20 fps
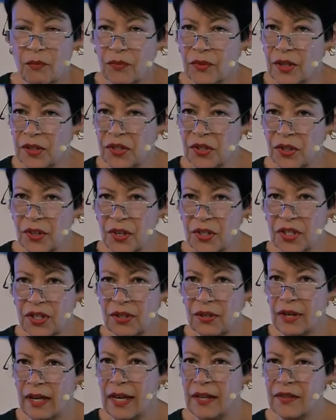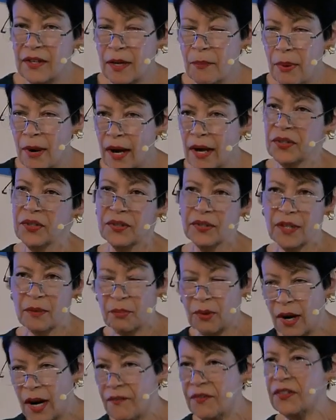the church and the apostles and the
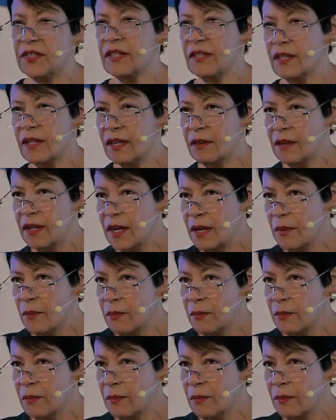prophets and the